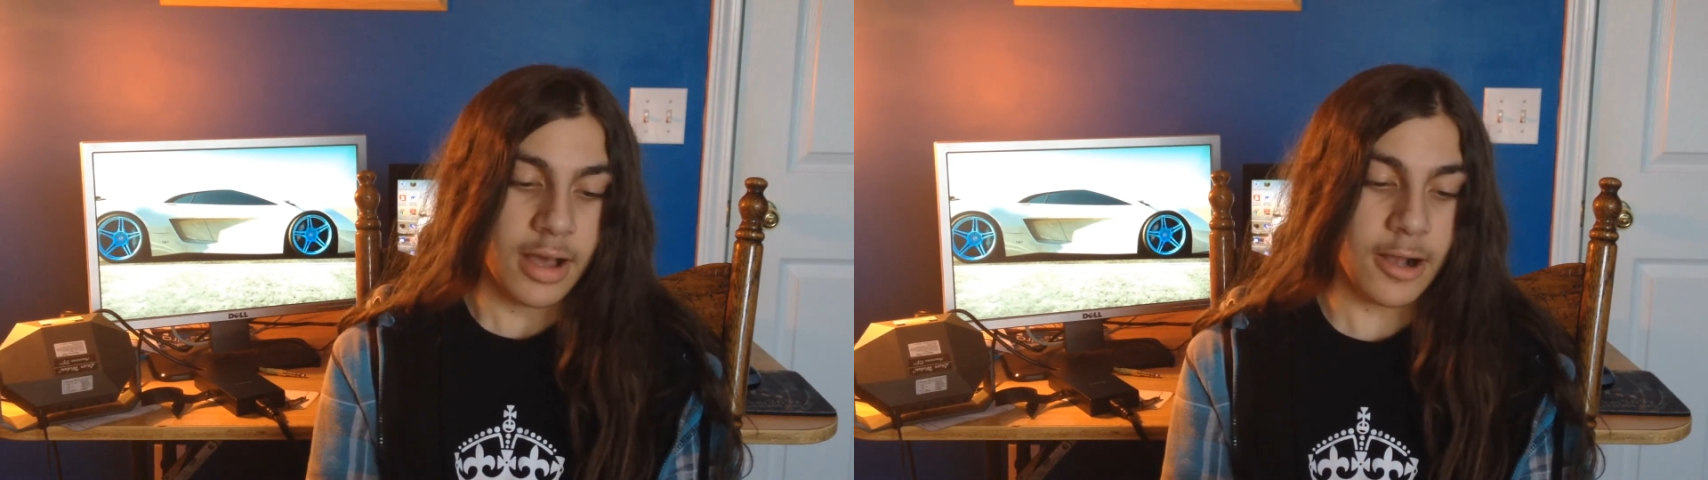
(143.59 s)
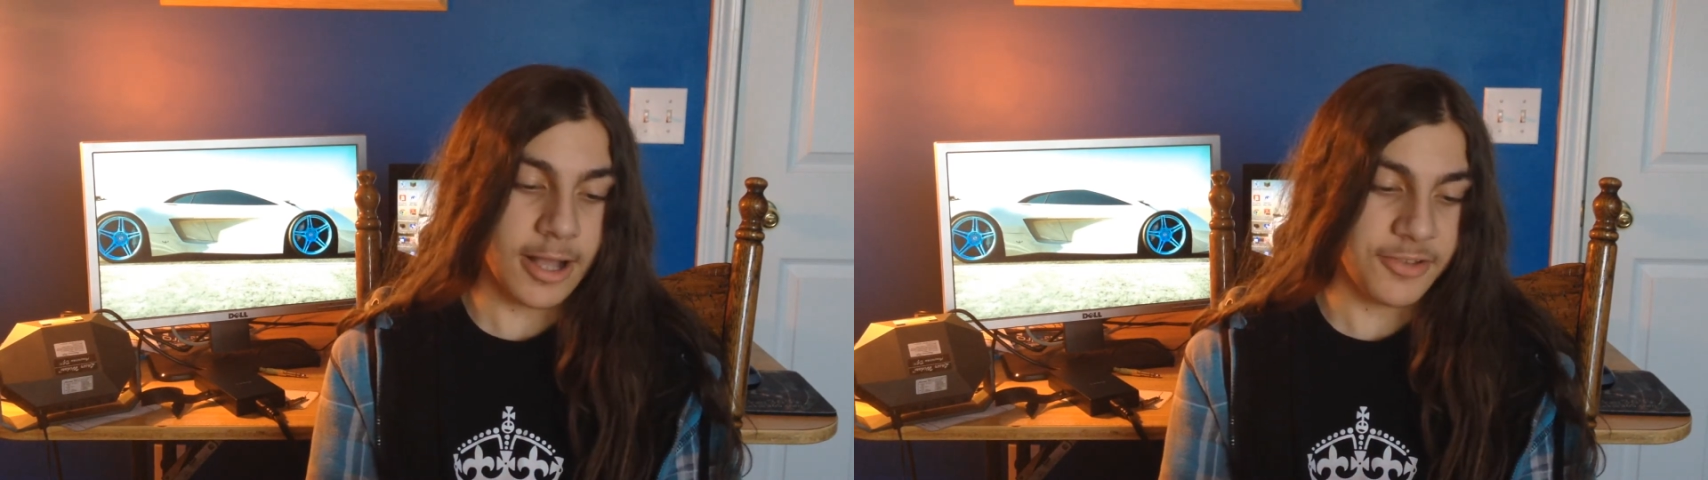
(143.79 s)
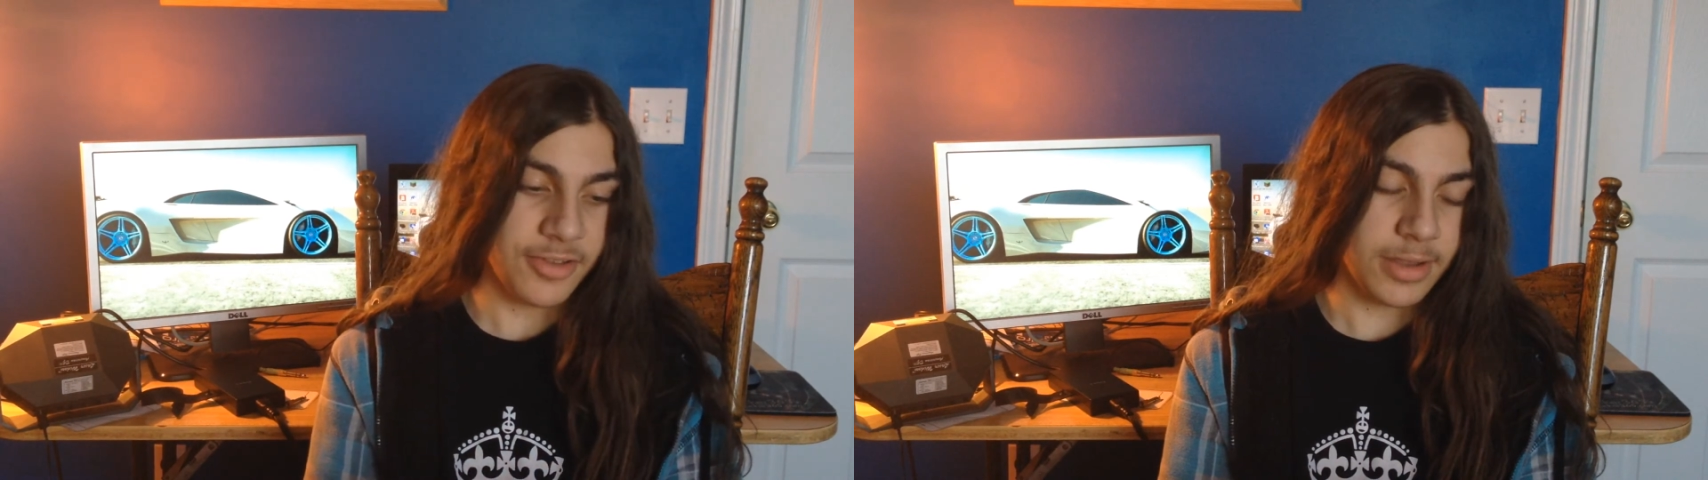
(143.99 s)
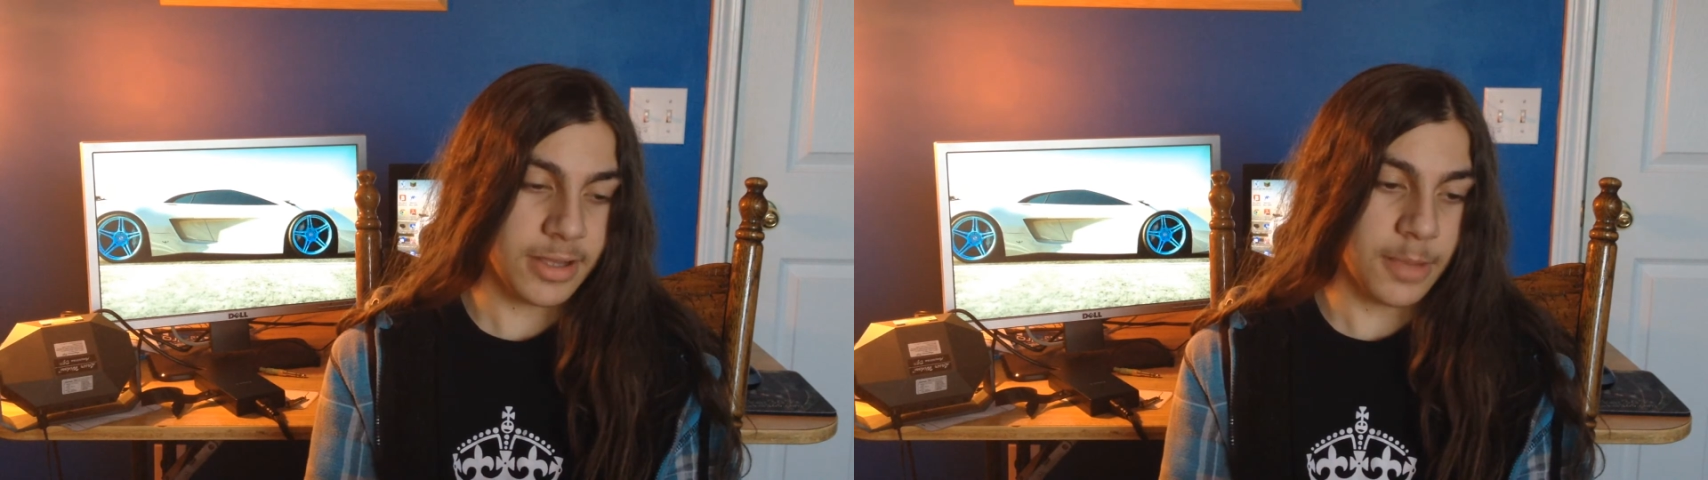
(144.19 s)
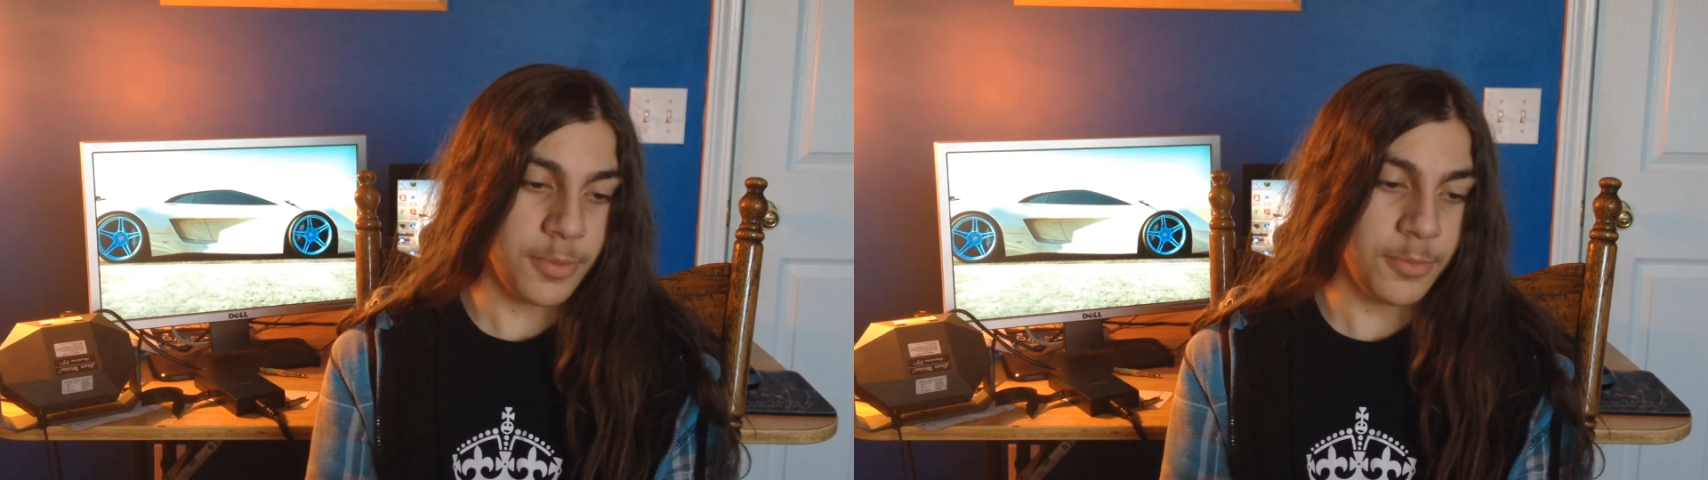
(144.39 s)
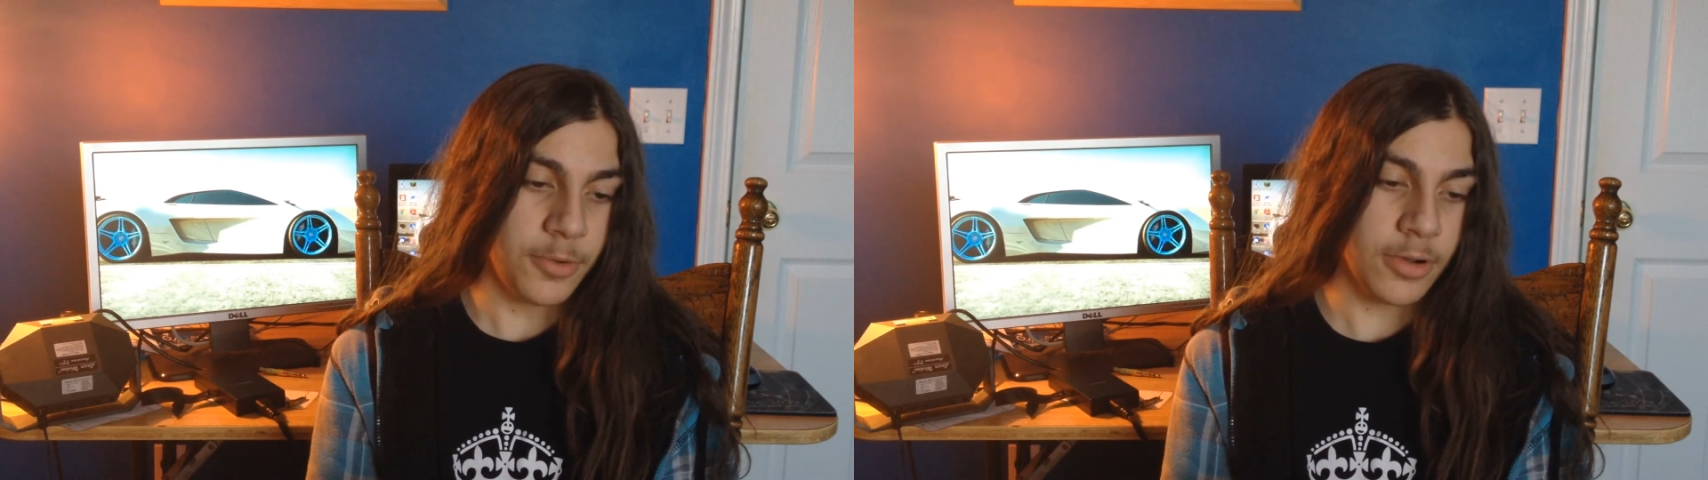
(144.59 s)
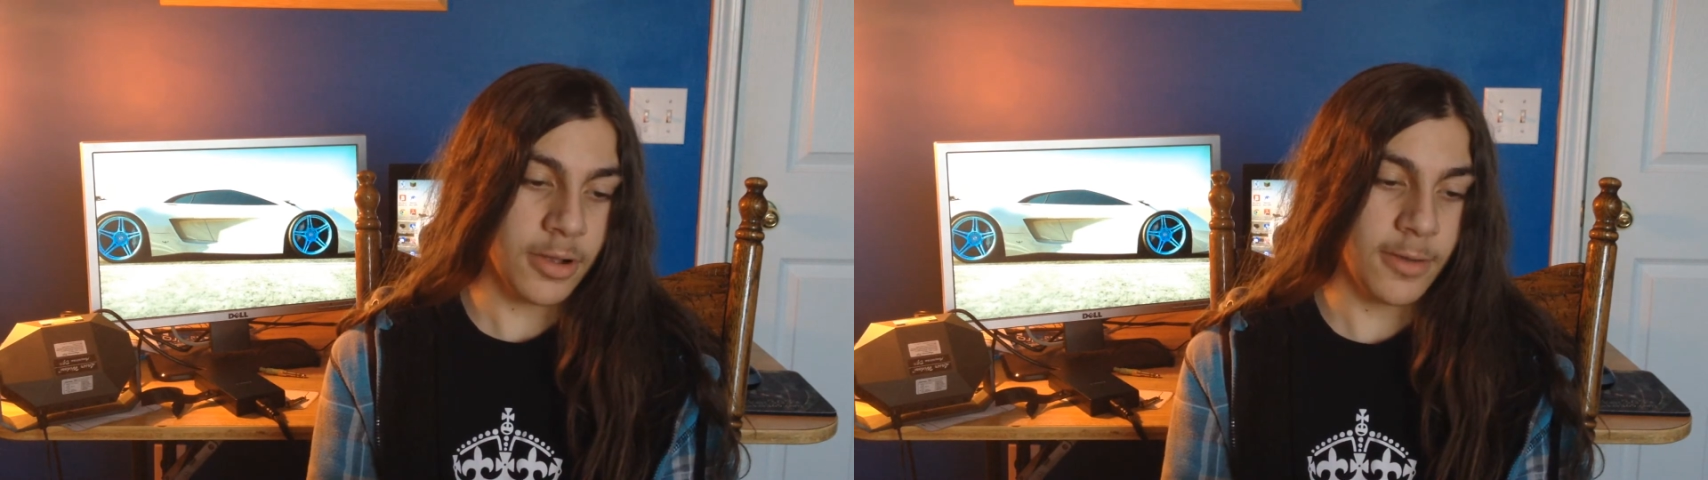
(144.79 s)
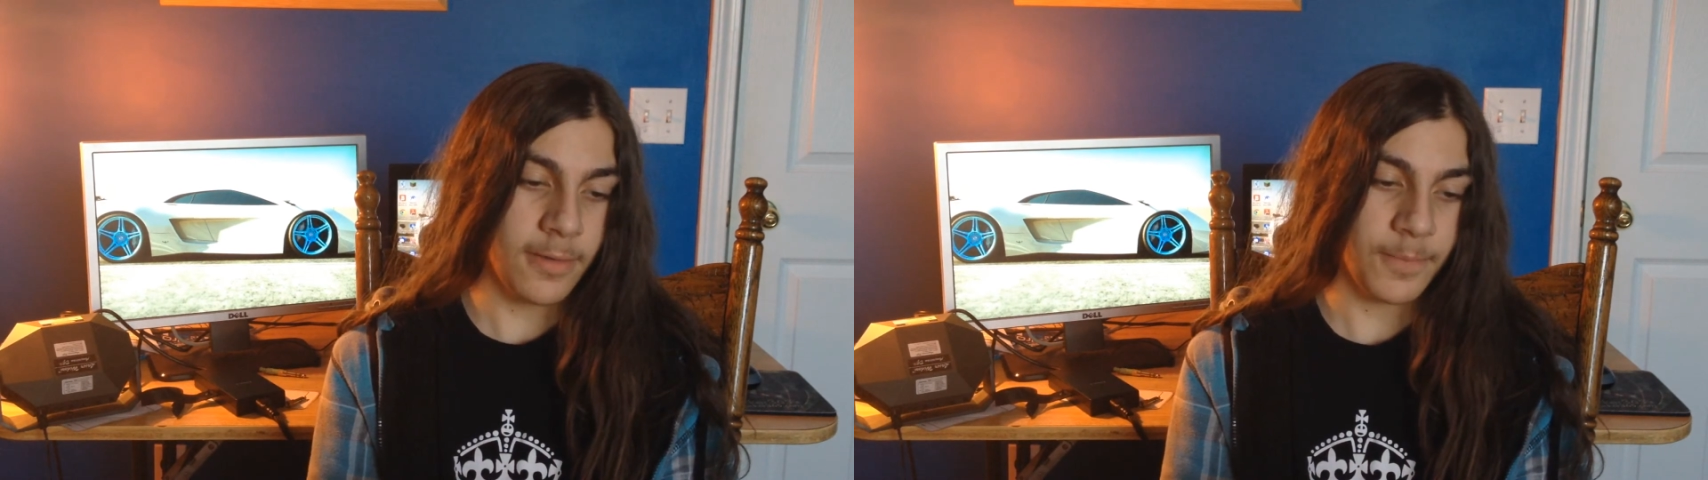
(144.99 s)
Alright, just a couple more.